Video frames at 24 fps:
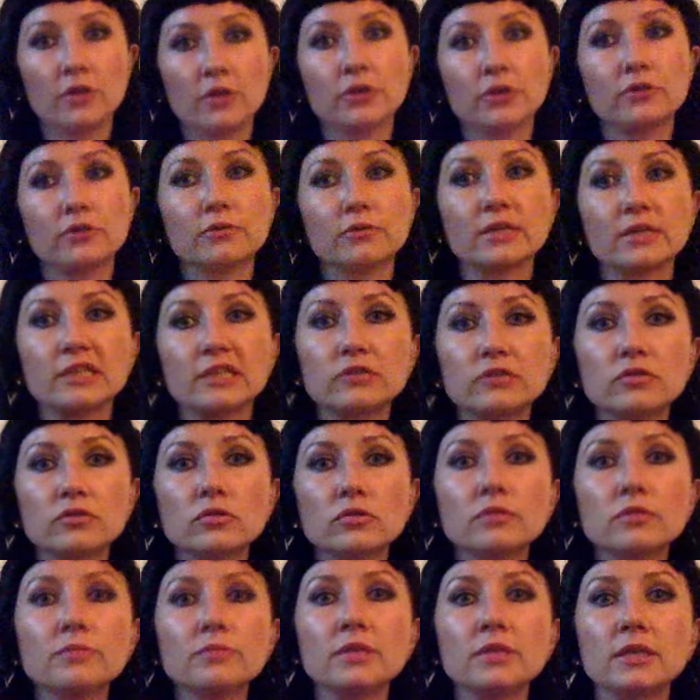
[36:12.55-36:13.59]
you know it
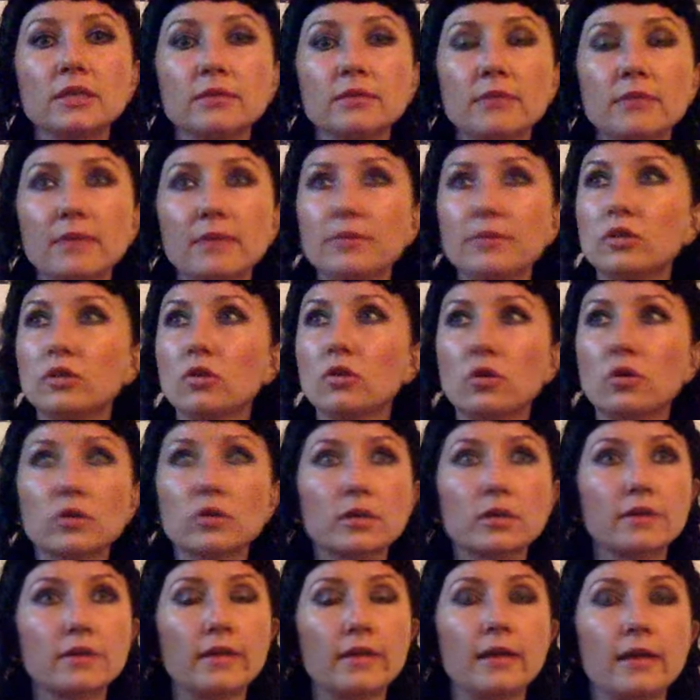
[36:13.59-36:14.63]
took me maybe
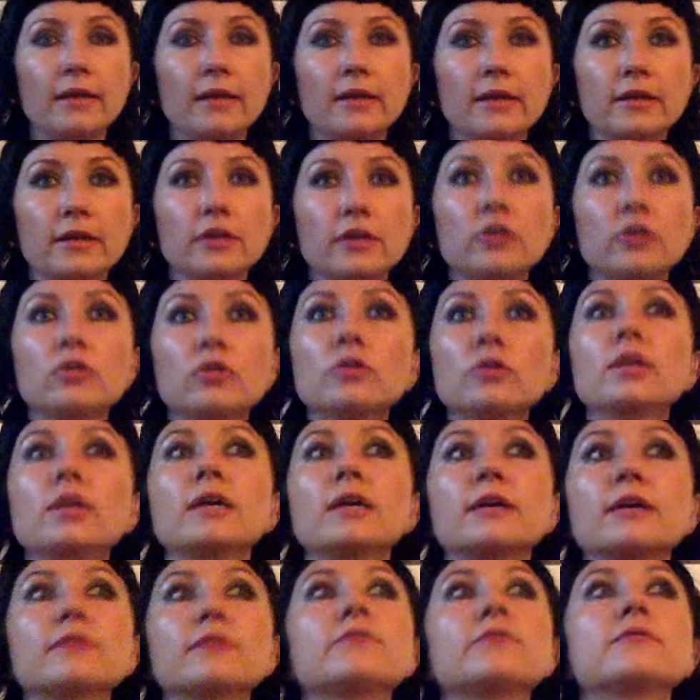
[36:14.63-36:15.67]
longer that it could
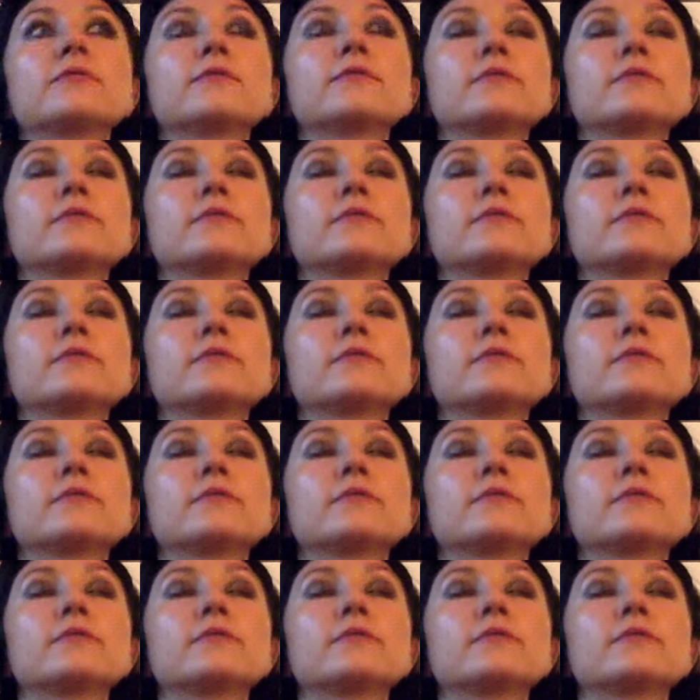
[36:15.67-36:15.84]
have